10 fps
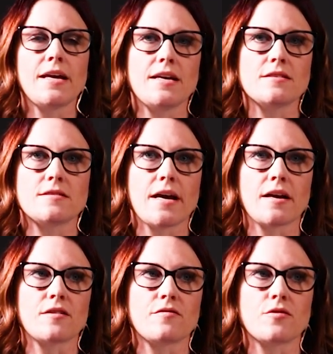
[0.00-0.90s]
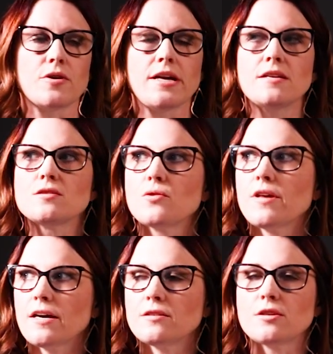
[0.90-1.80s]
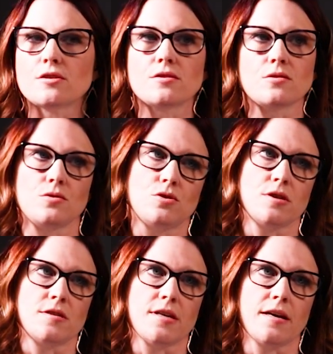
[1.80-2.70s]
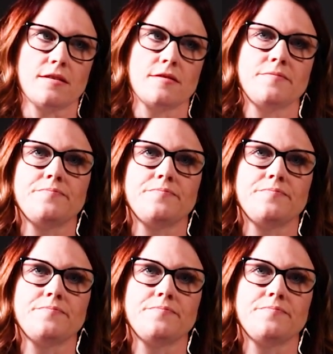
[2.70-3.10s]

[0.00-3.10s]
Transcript: is negative 3, so that is our solution set.